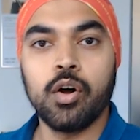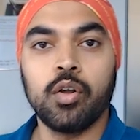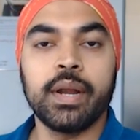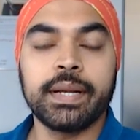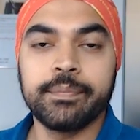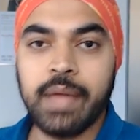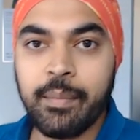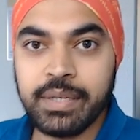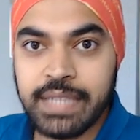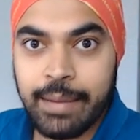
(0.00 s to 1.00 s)
All right,
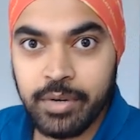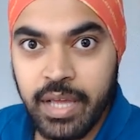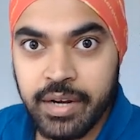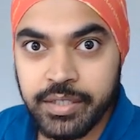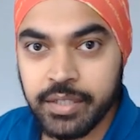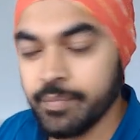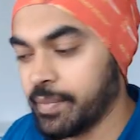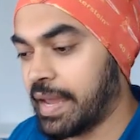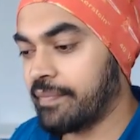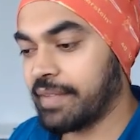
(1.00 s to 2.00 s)
I'm in Tabular Editor,
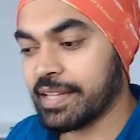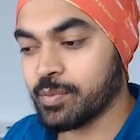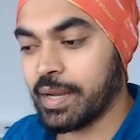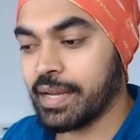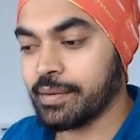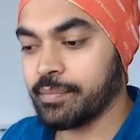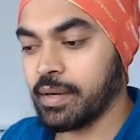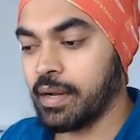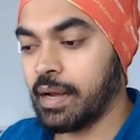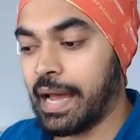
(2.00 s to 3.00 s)
and that's where
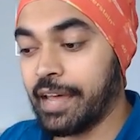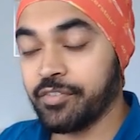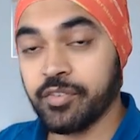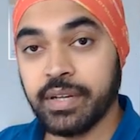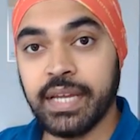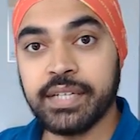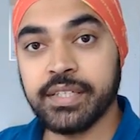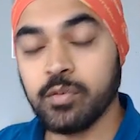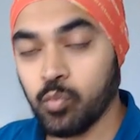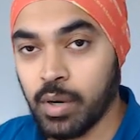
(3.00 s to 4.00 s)
uh, I have
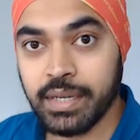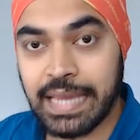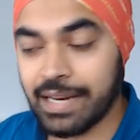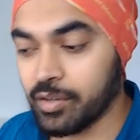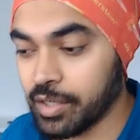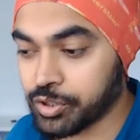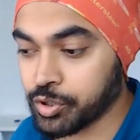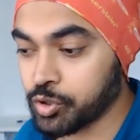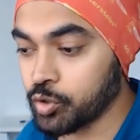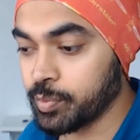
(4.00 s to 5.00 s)
created one
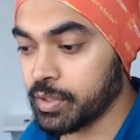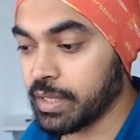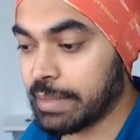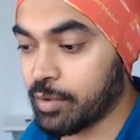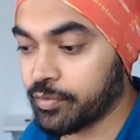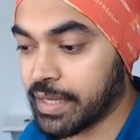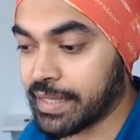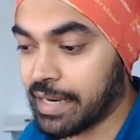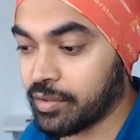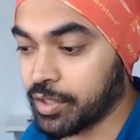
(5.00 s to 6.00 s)
calculation group. The name of that
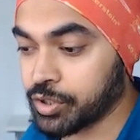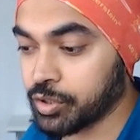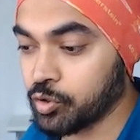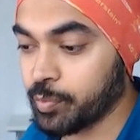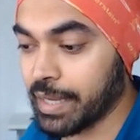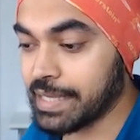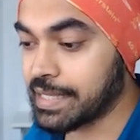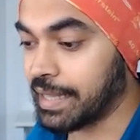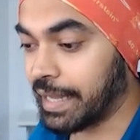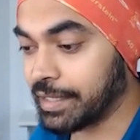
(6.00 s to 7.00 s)
calculation group
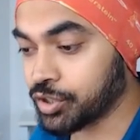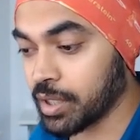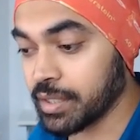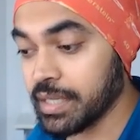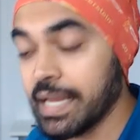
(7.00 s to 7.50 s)
is line chart.